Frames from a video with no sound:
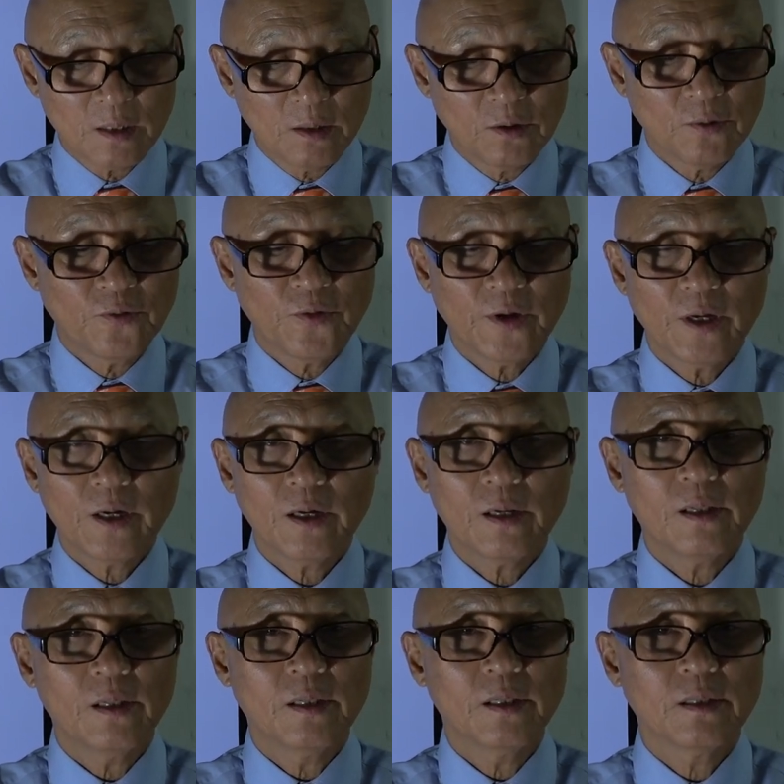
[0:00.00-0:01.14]
to
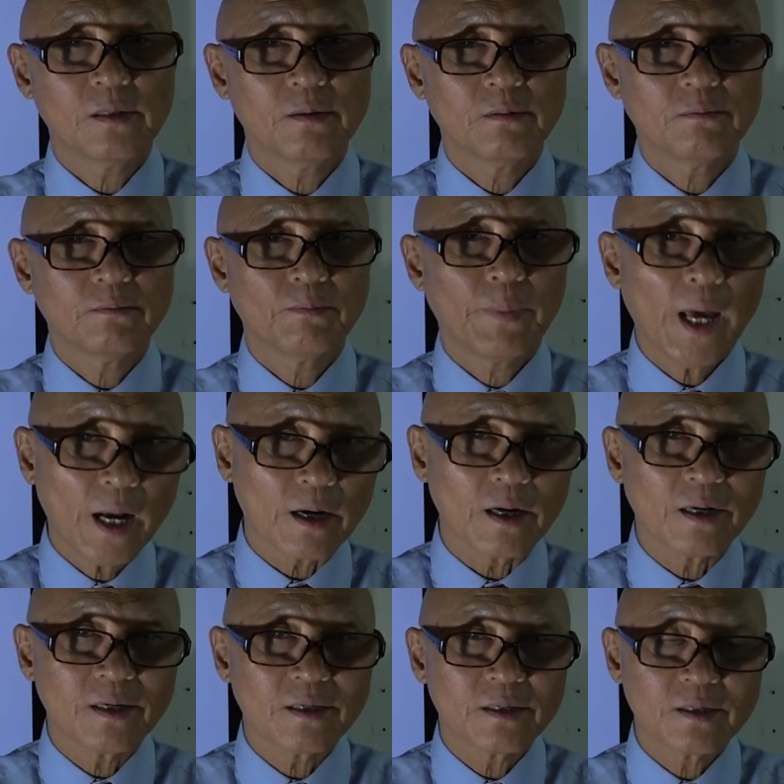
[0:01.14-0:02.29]
feel better,